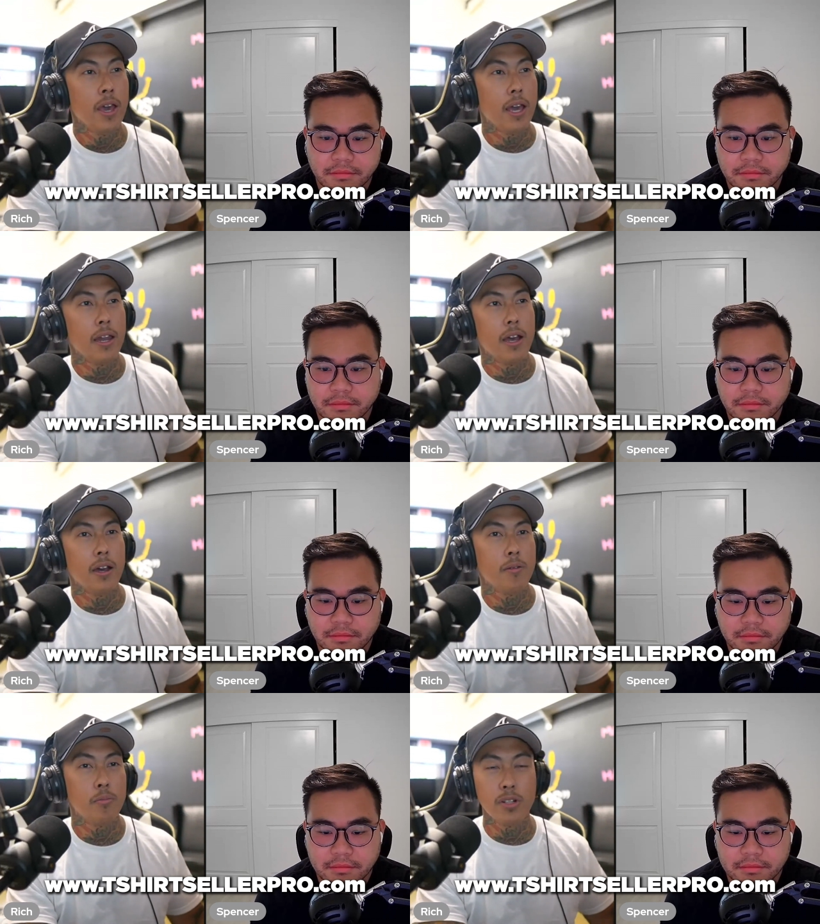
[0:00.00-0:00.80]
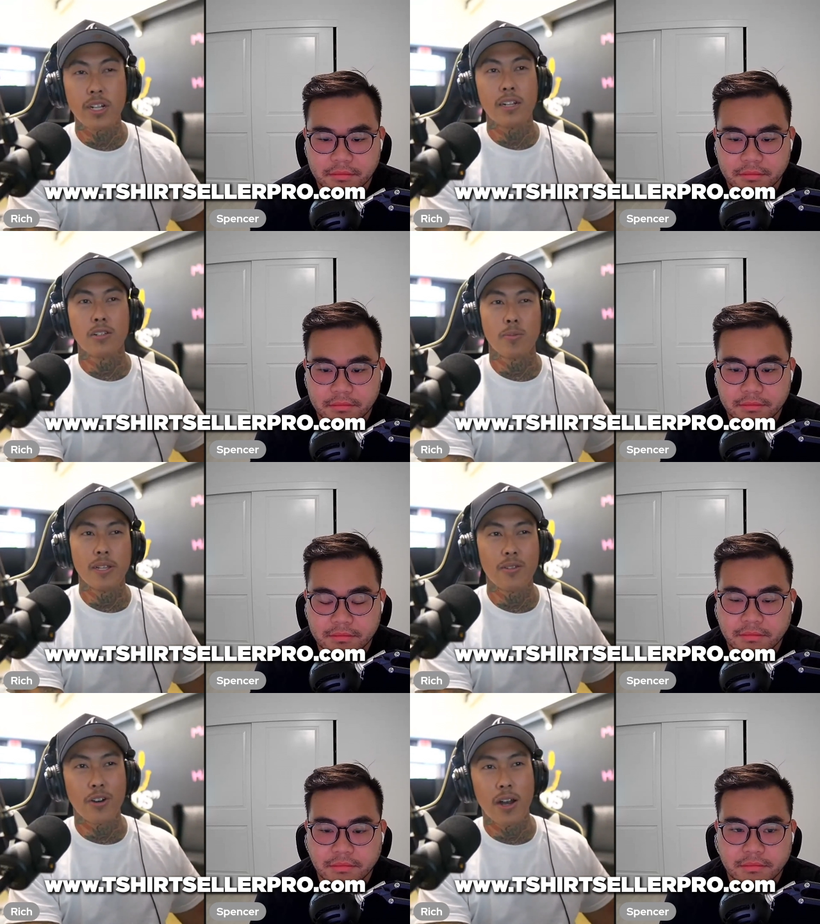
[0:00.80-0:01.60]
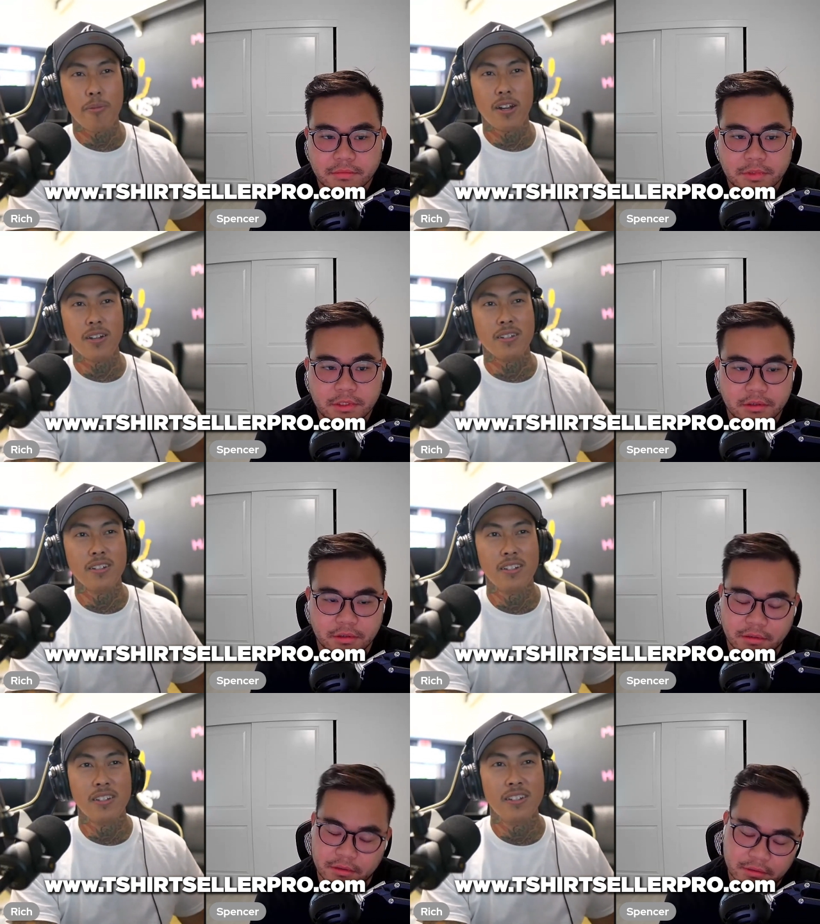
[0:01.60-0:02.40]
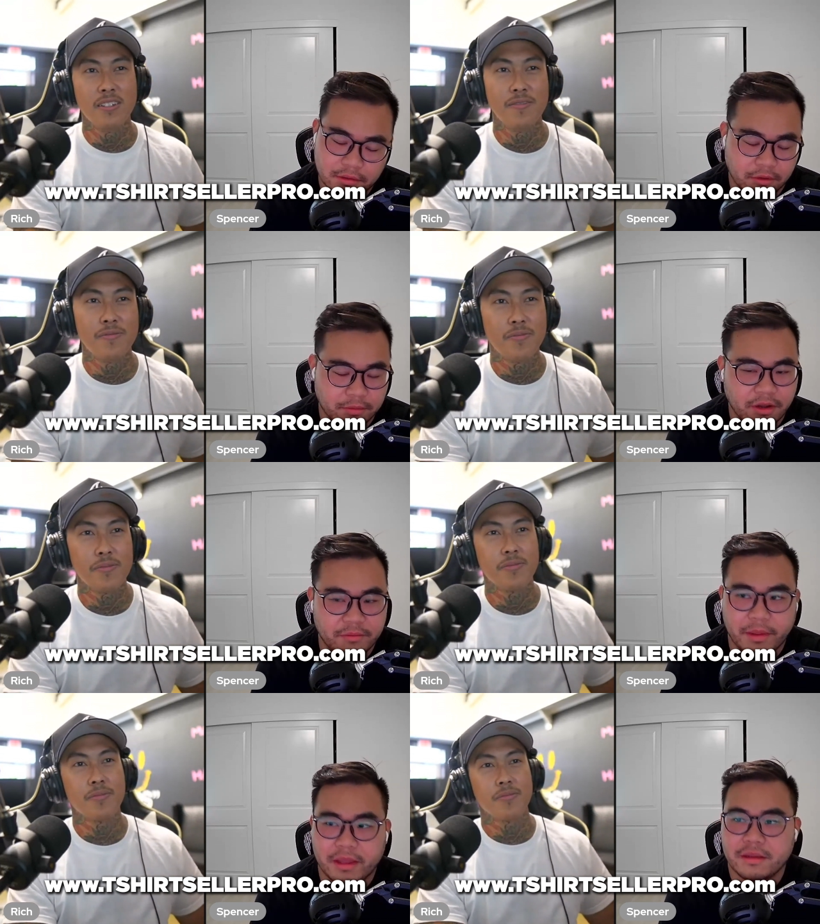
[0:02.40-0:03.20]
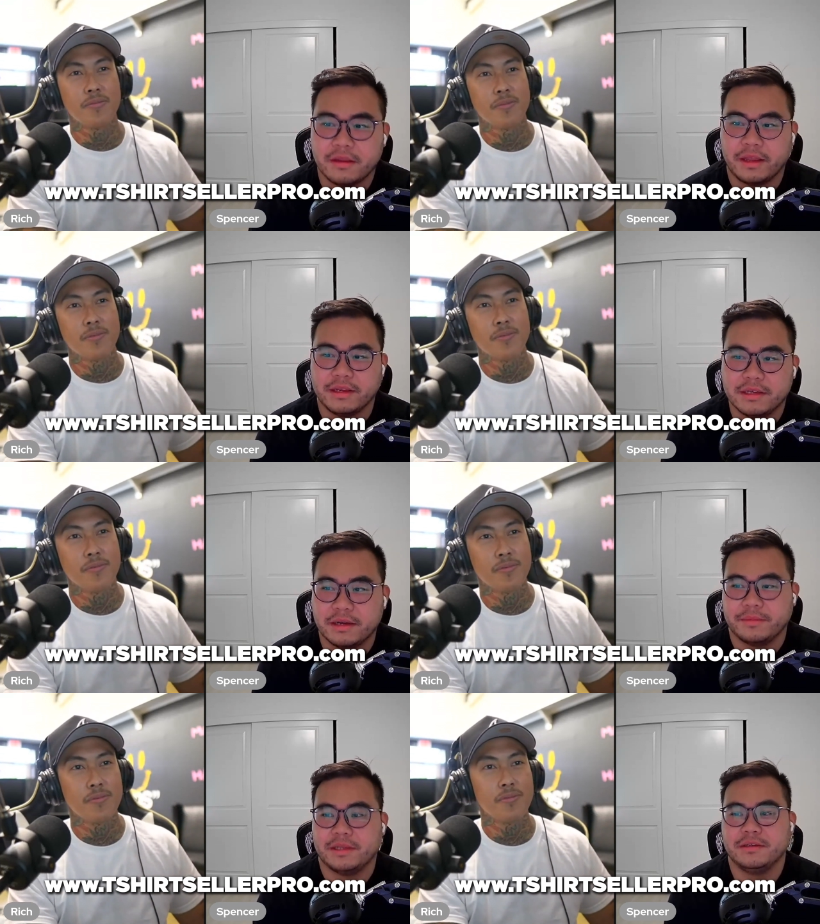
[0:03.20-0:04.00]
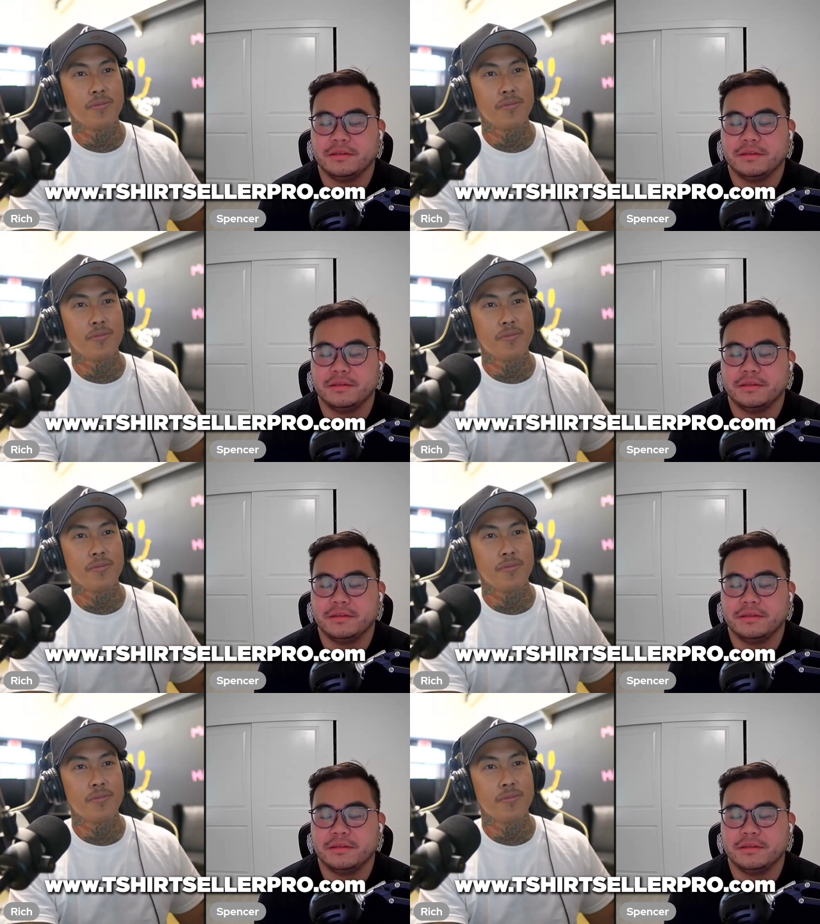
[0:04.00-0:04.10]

Speaker 1: And appreciate you, Spencer, for hopping on. Cool. No problem, man. Anytime, man.